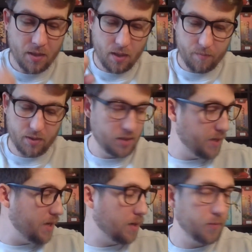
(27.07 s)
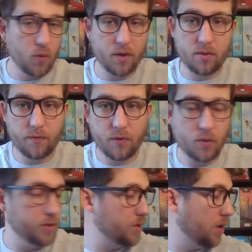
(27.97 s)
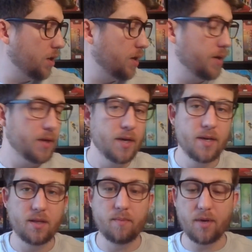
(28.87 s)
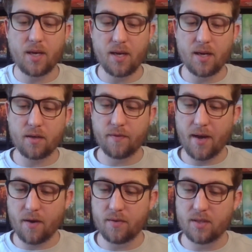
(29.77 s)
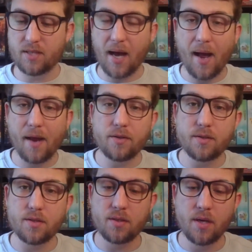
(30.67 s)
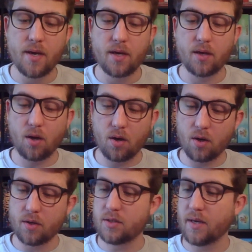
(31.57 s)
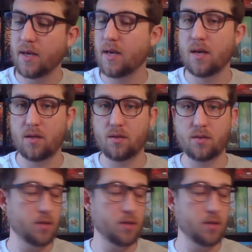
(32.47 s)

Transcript: But today I'm going to focus on the mechanic of how the tiles, cards, and